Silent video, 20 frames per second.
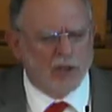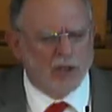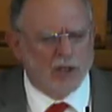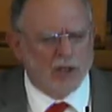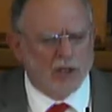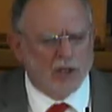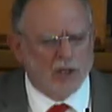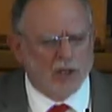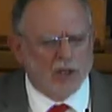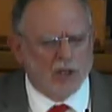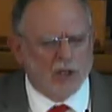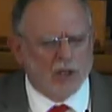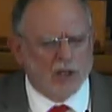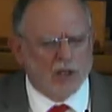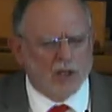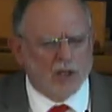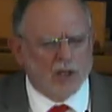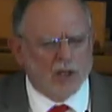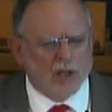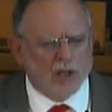
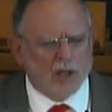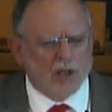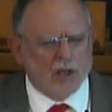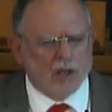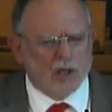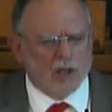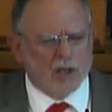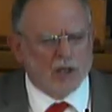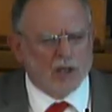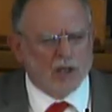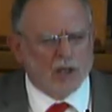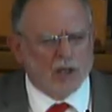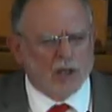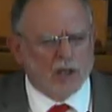No one is speaking in this clip.